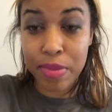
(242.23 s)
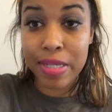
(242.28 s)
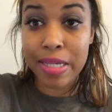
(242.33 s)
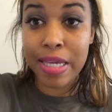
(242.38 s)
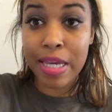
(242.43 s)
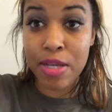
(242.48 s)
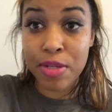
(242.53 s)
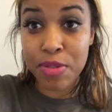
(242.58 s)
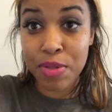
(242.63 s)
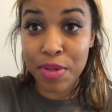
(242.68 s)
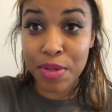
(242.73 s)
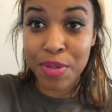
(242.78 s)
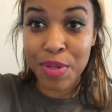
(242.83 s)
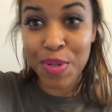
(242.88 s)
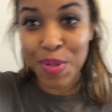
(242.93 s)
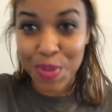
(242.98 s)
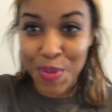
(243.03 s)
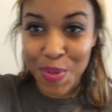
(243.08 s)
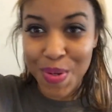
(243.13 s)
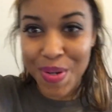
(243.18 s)
The counsel of
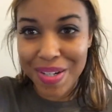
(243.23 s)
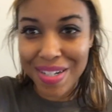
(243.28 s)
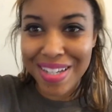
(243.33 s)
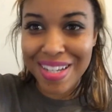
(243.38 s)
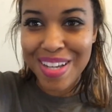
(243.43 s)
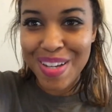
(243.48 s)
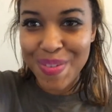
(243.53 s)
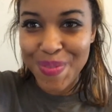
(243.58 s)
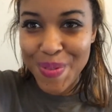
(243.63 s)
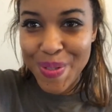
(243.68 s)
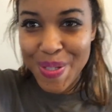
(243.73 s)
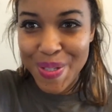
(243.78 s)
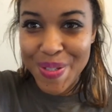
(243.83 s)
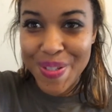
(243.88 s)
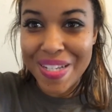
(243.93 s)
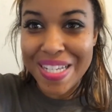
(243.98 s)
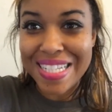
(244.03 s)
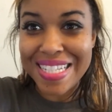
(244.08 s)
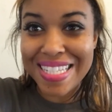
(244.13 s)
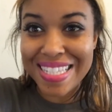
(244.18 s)
the Lord
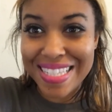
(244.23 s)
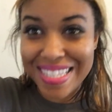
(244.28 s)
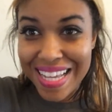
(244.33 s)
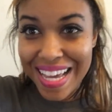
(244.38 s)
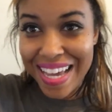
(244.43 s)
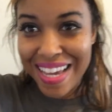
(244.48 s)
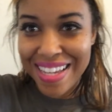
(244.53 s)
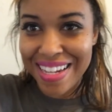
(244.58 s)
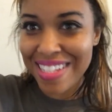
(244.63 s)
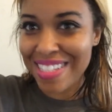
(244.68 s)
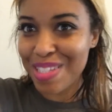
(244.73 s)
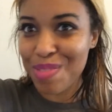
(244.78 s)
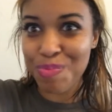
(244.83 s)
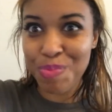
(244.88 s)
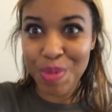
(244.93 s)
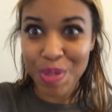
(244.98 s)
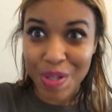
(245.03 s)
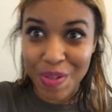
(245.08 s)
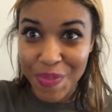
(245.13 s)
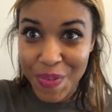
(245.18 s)
will stand. That's the
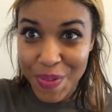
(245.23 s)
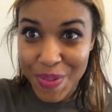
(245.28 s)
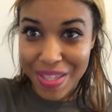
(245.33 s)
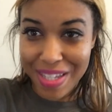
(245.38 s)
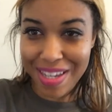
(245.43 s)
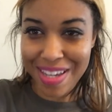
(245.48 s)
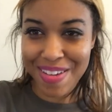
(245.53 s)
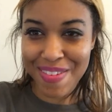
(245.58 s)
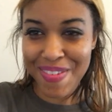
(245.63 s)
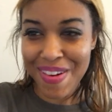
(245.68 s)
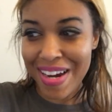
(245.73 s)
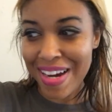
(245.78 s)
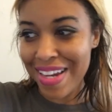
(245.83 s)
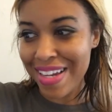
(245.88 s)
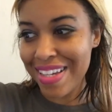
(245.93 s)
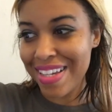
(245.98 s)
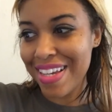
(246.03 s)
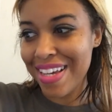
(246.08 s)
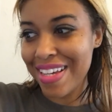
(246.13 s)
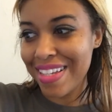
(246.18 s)
beautiful thing,
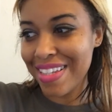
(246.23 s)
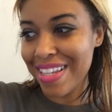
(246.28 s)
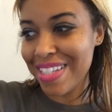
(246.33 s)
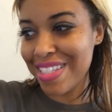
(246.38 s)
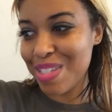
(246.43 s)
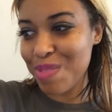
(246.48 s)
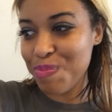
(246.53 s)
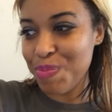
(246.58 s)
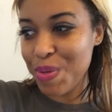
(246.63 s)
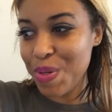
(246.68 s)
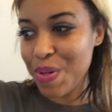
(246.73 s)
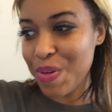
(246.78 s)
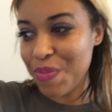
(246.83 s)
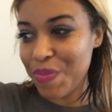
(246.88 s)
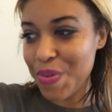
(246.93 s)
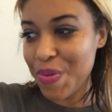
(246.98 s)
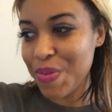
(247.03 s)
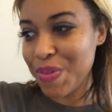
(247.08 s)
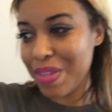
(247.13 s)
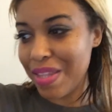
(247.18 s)
right? That's the
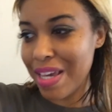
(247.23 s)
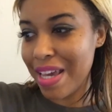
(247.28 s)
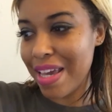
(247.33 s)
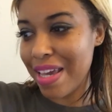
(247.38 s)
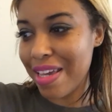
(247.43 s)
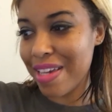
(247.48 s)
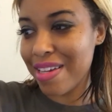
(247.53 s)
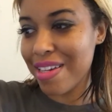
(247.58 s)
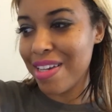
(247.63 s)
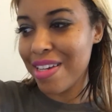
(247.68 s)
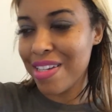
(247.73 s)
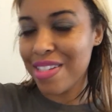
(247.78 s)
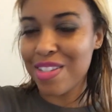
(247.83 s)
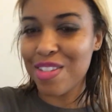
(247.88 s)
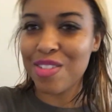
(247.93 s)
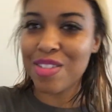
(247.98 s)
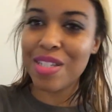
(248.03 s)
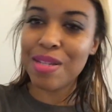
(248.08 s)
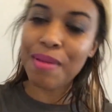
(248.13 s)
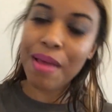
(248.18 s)
beautiful thing.
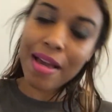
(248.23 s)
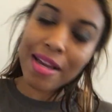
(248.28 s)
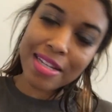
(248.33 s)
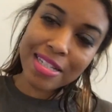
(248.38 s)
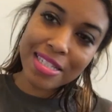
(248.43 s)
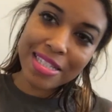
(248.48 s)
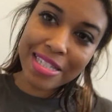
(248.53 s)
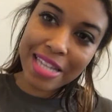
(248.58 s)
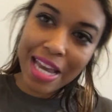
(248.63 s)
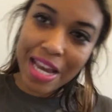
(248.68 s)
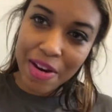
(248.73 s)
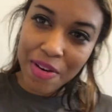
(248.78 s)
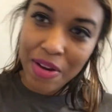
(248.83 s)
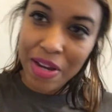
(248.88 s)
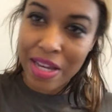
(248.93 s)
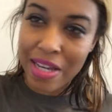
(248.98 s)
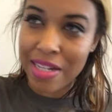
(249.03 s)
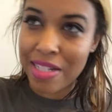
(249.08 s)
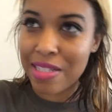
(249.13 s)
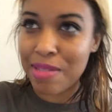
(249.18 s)
So it seemed like it's
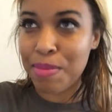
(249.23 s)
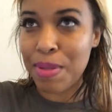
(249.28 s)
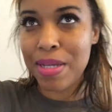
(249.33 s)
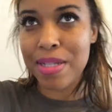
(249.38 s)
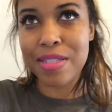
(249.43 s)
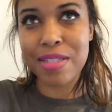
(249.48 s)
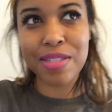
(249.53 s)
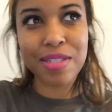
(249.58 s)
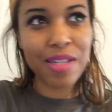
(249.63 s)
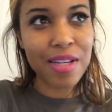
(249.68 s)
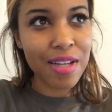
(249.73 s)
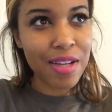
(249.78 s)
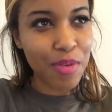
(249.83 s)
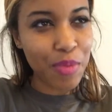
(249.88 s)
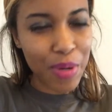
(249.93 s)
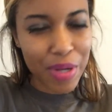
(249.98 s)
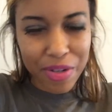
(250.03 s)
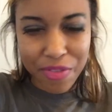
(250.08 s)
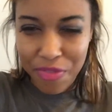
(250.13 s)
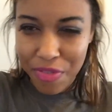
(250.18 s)
tarrying. It seemed like it's
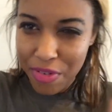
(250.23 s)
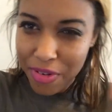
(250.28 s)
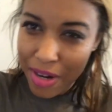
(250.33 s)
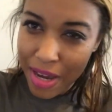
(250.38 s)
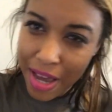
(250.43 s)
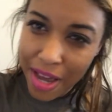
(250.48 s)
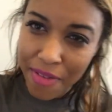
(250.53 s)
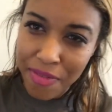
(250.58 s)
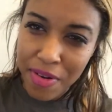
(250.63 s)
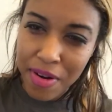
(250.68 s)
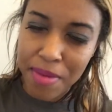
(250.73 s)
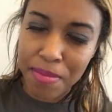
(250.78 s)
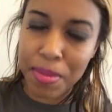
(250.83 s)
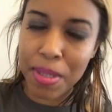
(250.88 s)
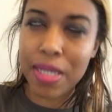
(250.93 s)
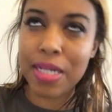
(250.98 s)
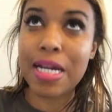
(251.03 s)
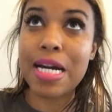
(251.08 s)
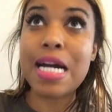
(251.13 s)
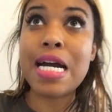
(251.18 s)
waiting forever. I'm
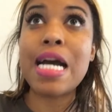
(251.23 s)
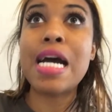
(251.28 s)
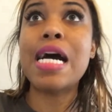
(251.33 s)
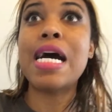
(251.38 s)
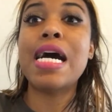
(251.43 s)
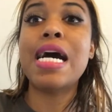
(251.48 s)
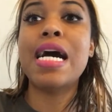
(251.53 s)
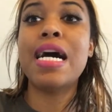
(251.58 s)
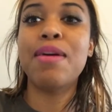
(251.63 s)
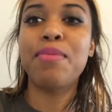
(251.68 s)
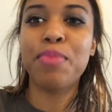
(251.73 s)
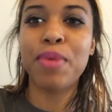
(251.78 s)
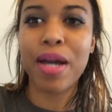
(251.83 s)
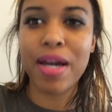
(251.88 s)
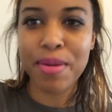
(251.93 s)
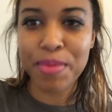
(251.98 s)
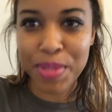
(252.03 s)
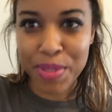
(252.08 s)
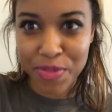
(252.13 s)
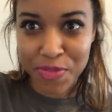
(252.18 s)
like, ah, oh,
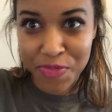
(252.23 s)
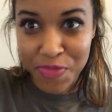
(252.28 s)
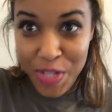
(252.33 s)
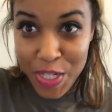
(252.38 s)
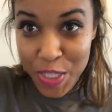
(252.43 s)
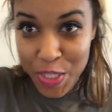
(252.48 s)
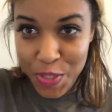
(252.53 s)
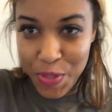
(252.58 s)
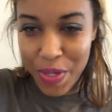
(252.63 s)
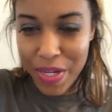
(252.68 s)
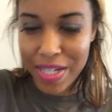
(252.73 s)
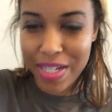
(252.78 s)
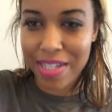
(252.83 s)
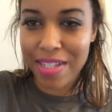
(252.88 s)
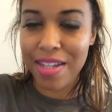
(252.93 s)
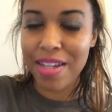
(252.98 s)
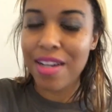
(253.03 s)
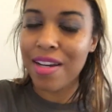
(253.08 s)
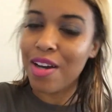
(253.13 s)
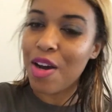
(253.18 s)
God, I'm getting
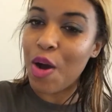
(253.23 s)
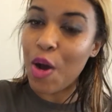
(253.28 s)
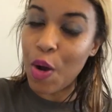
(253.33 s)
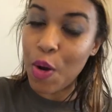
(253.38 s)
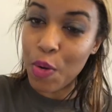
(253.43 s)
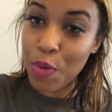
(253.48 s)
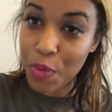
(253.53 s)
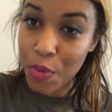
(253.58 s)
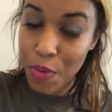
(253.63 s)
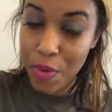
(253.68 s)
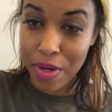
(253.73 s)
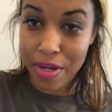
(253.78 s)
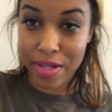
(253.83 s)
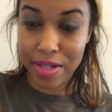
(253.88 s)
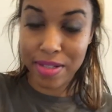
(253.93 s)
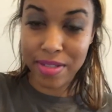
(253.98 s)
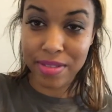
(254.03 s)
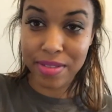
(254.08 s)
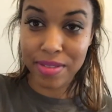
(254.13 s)
frustrated. Hold on.